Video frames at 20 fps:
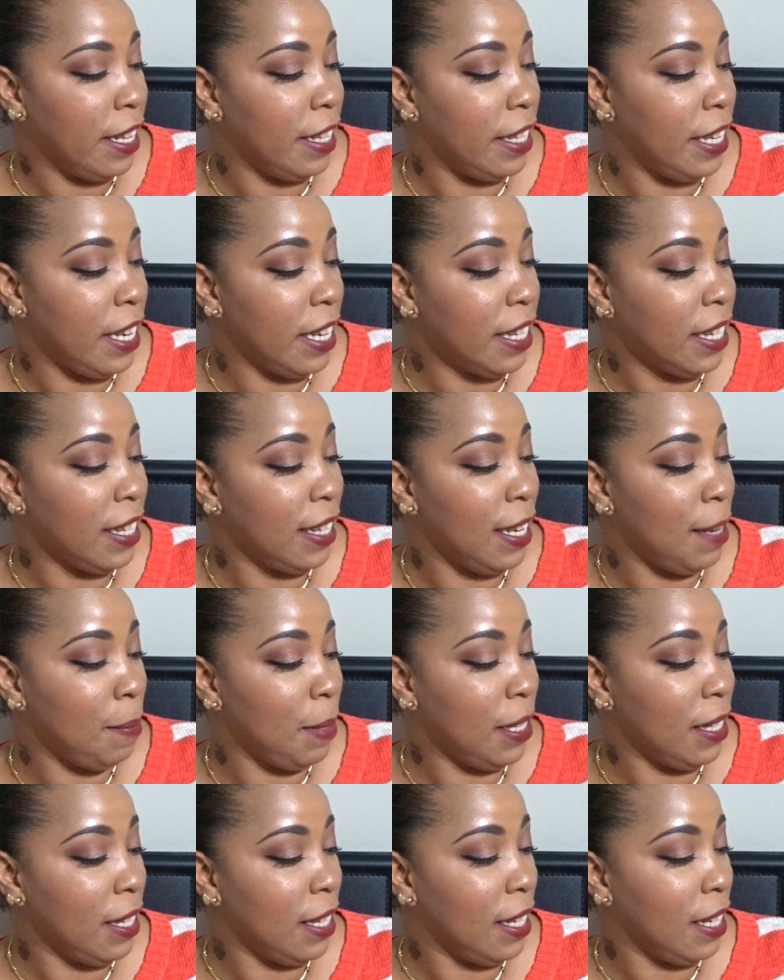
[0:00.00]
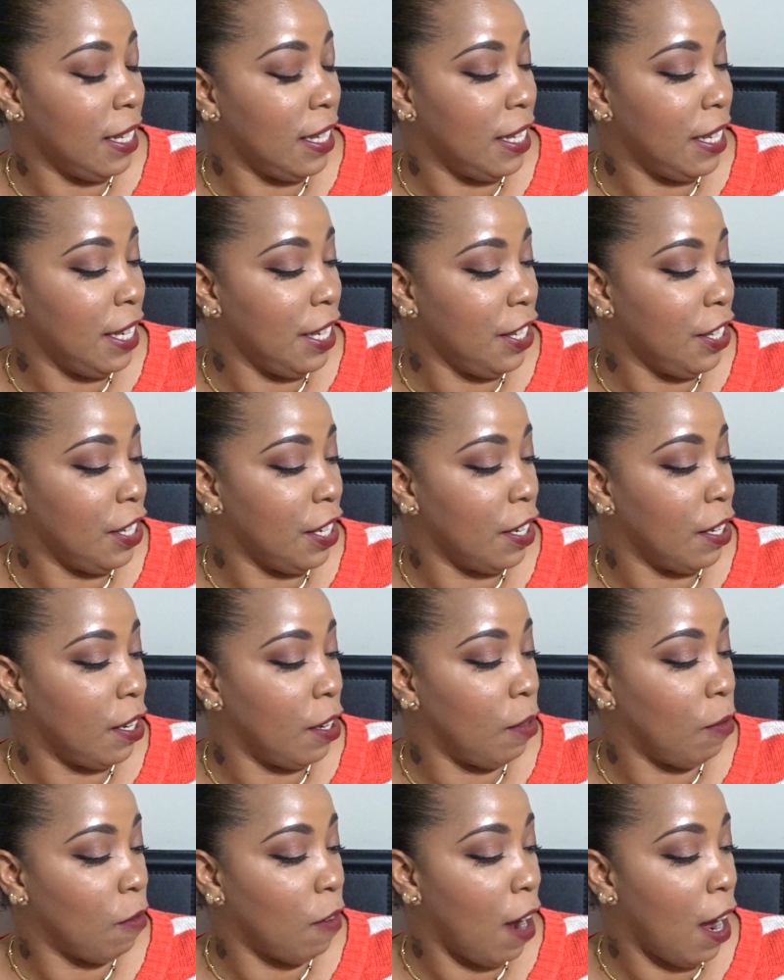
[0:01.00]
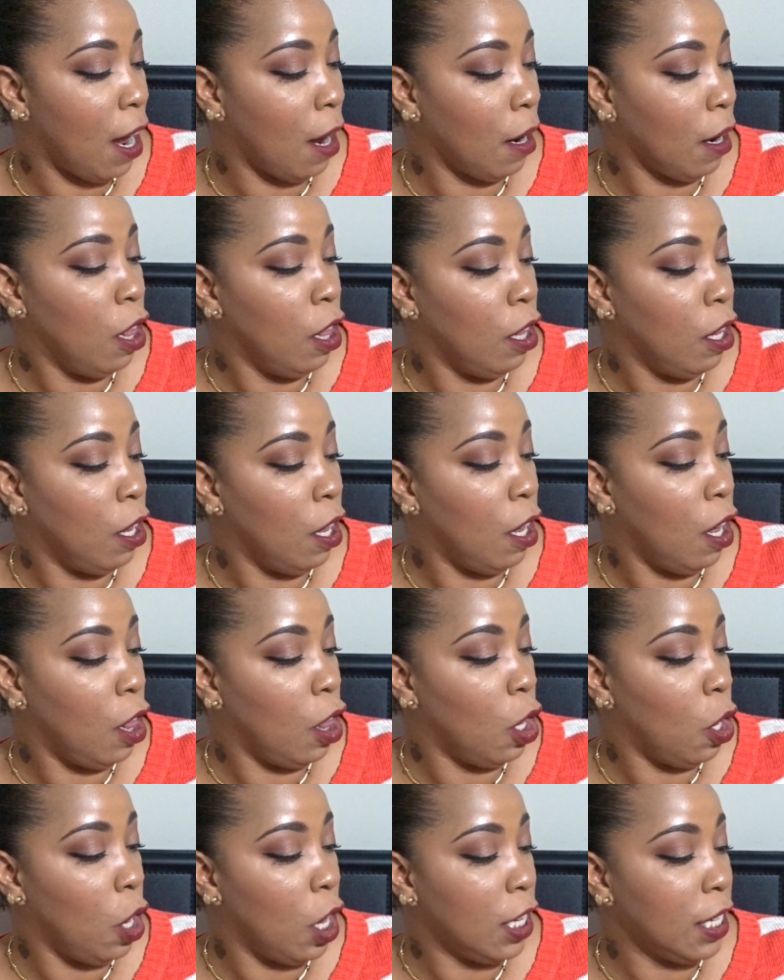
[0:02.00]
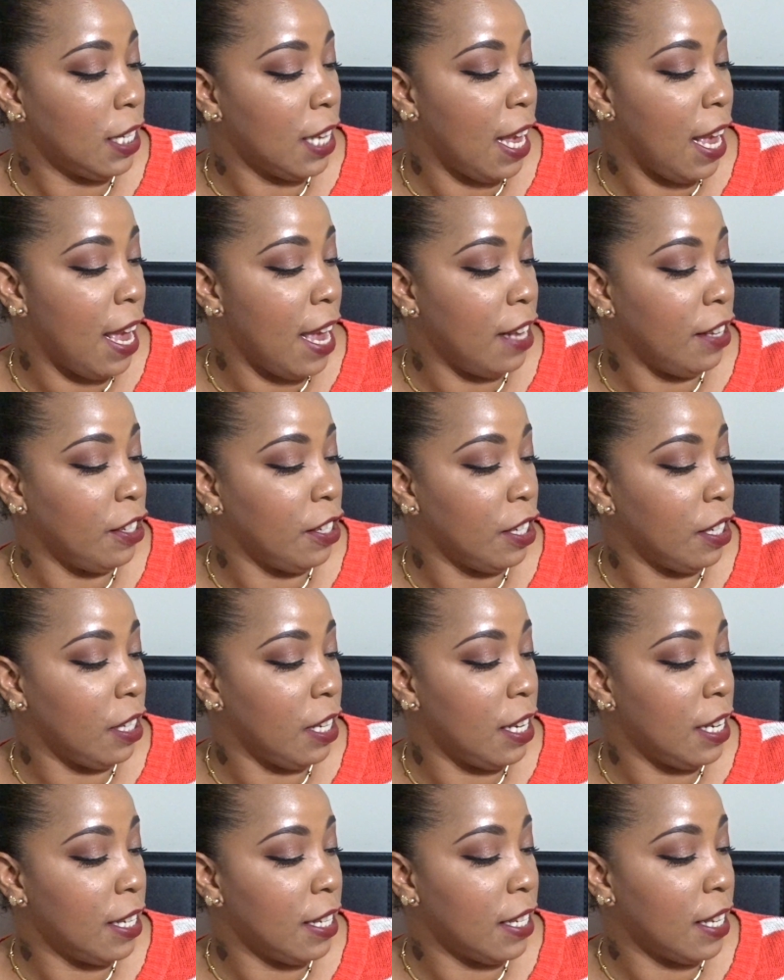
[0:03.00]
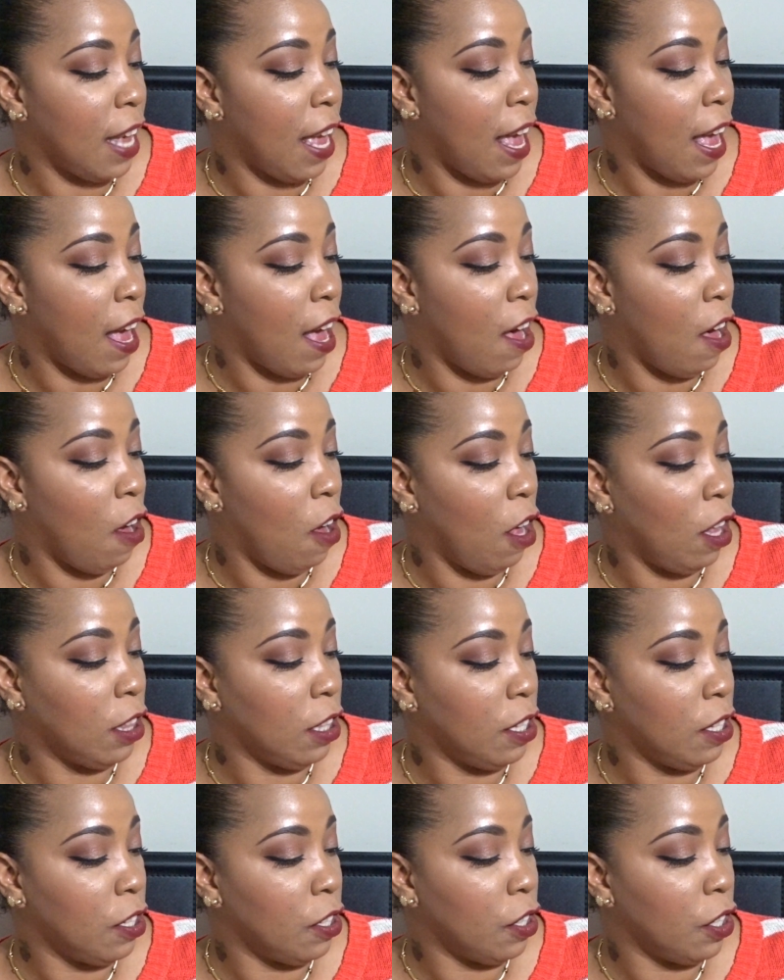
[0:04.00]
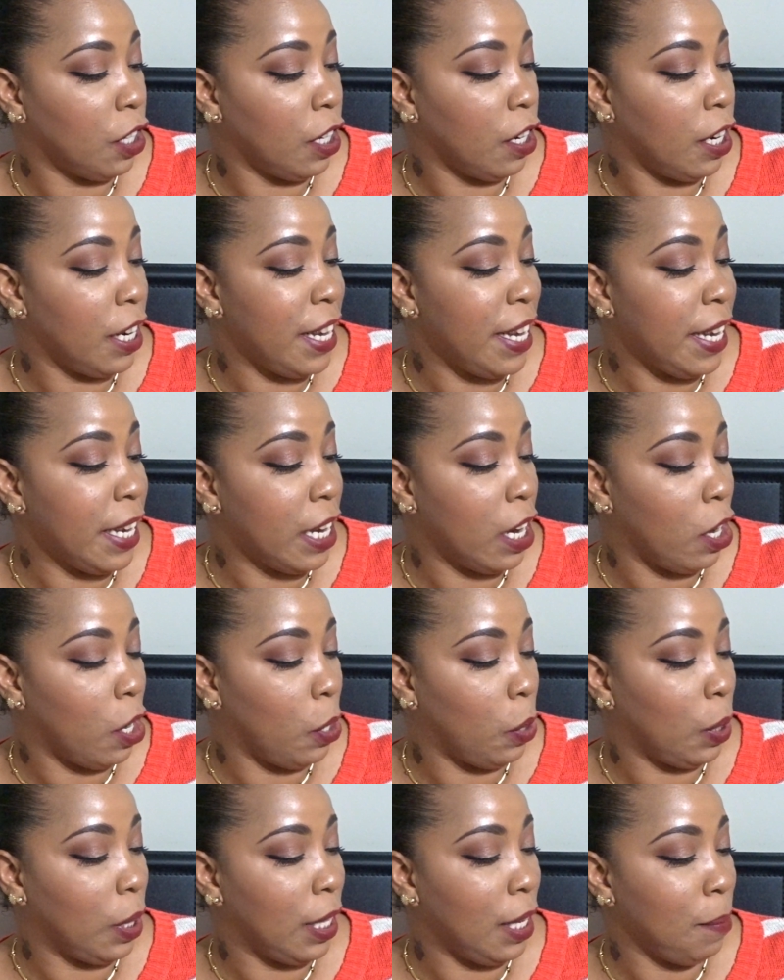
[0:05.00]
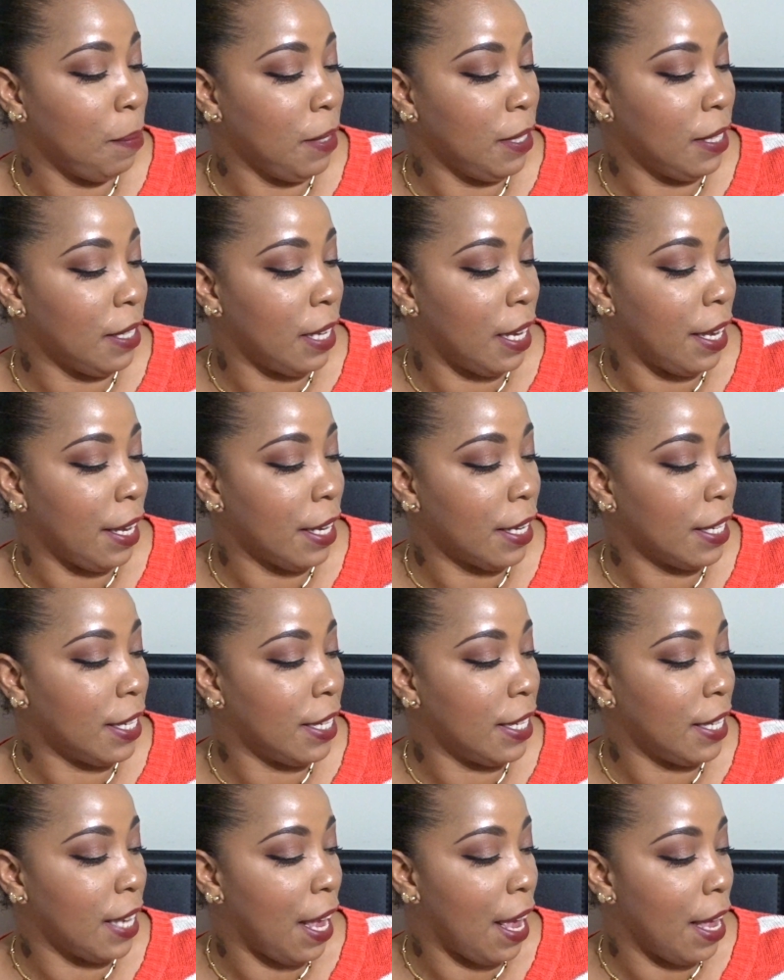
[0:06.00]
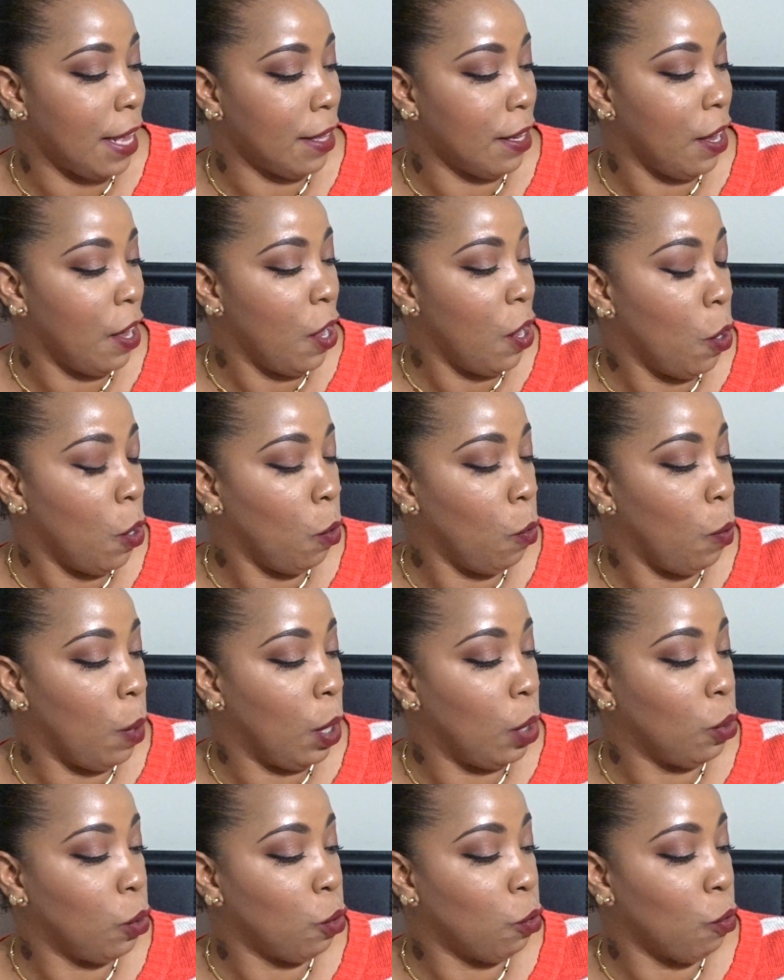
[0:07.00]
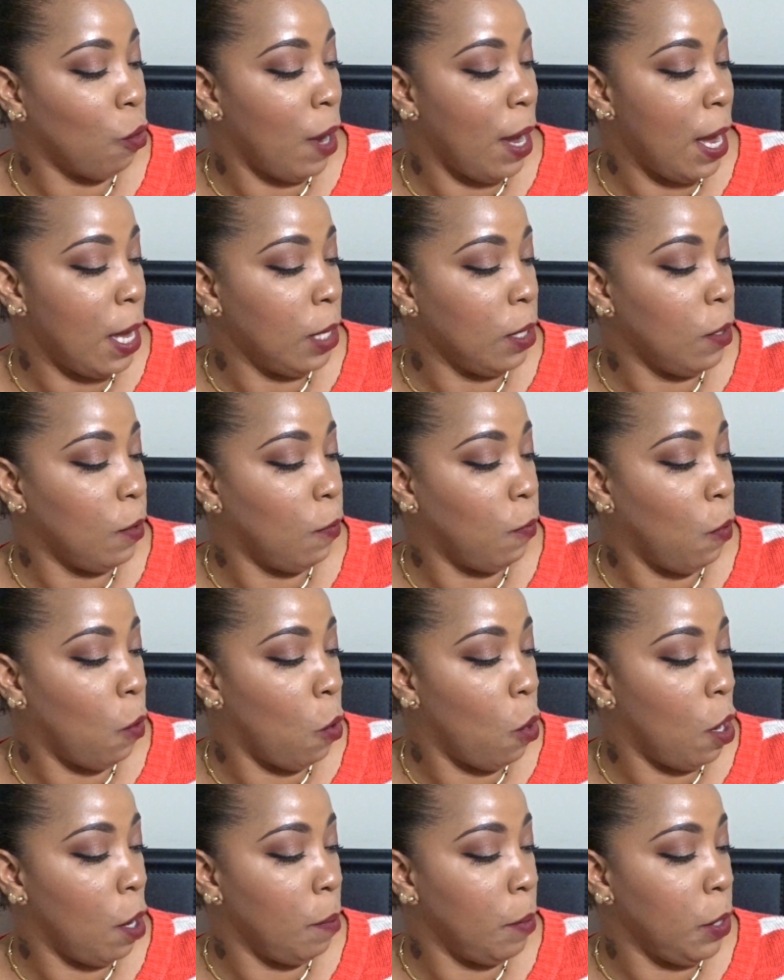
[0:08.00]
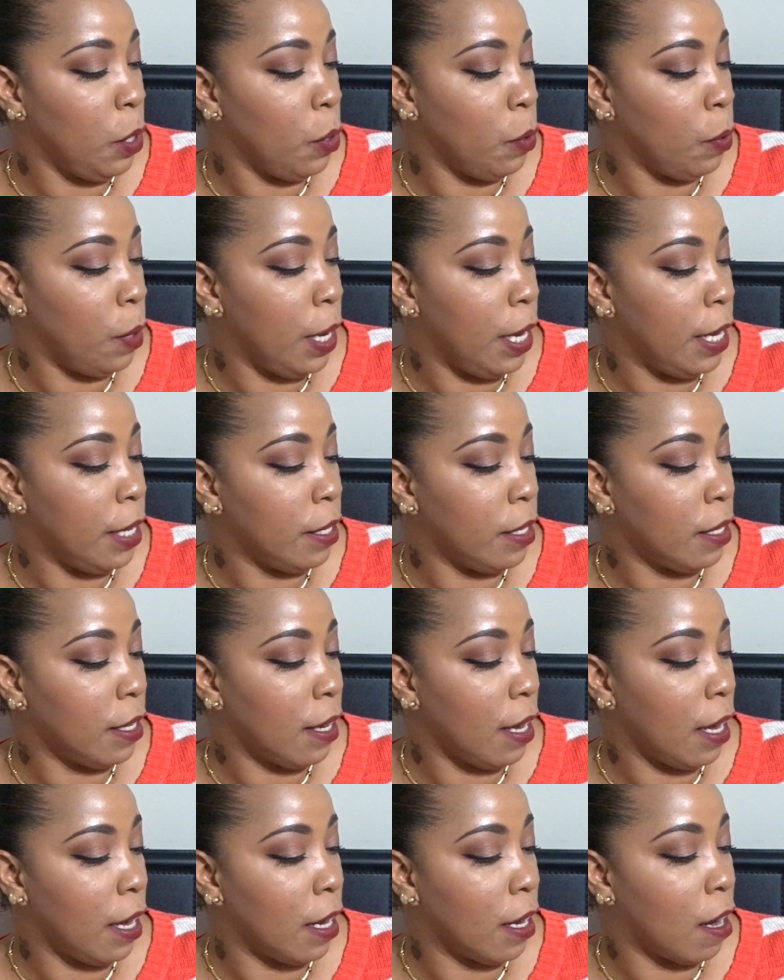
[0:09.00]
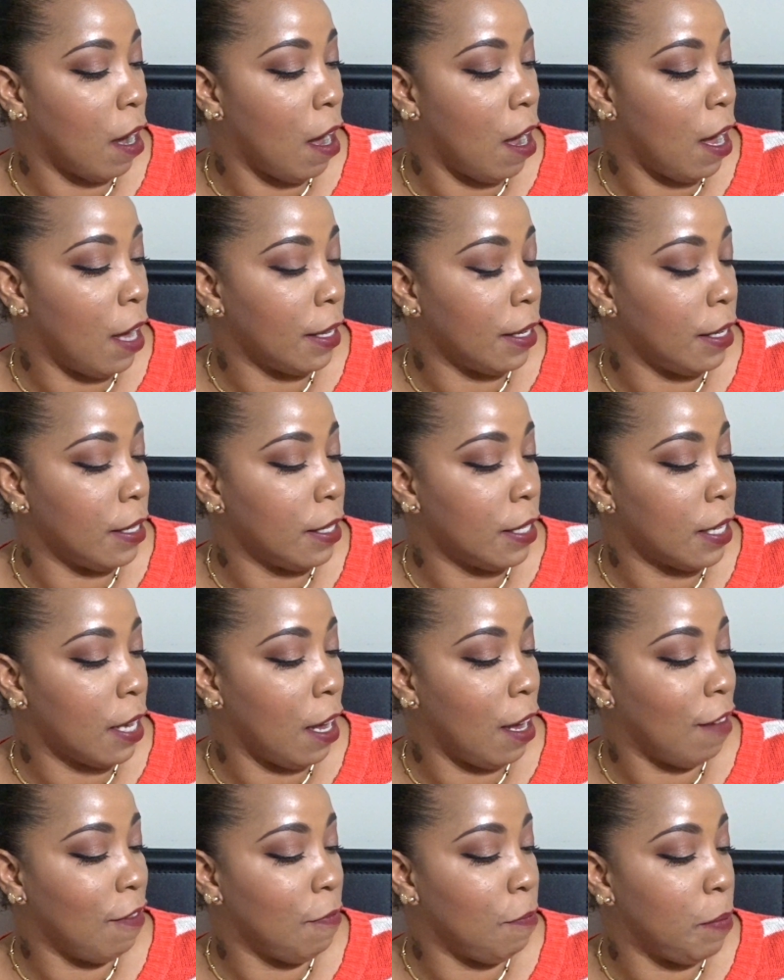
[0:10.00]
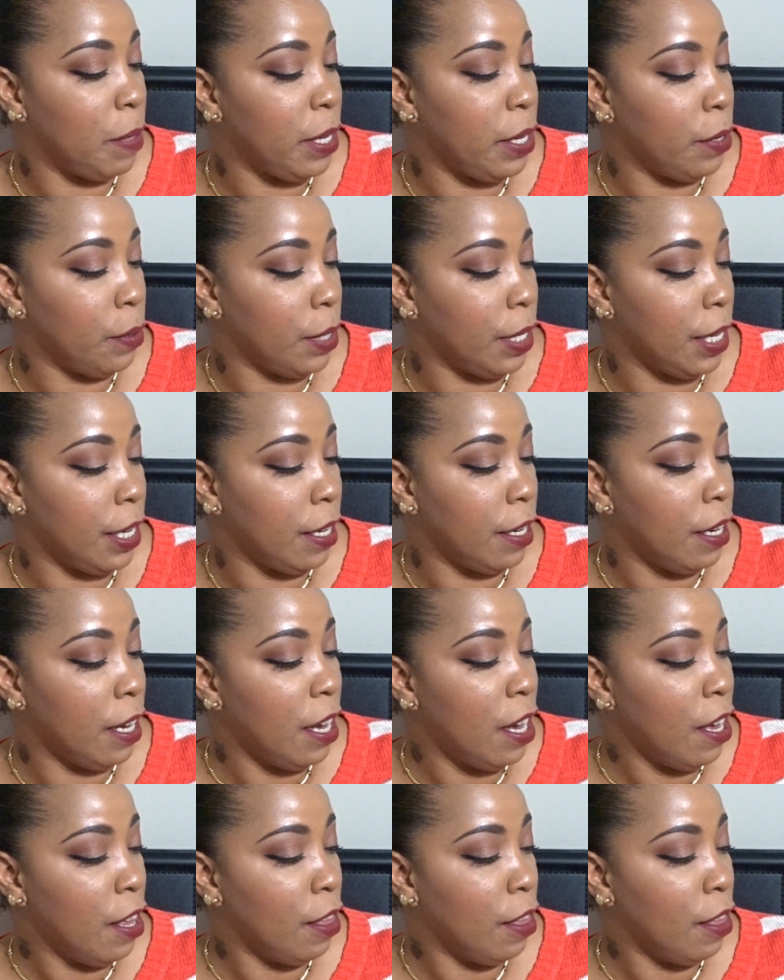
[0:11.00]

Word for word: This limited edition Lorac Los Angeles Alter Ego lipstick set will transform you into a goddess of beauty.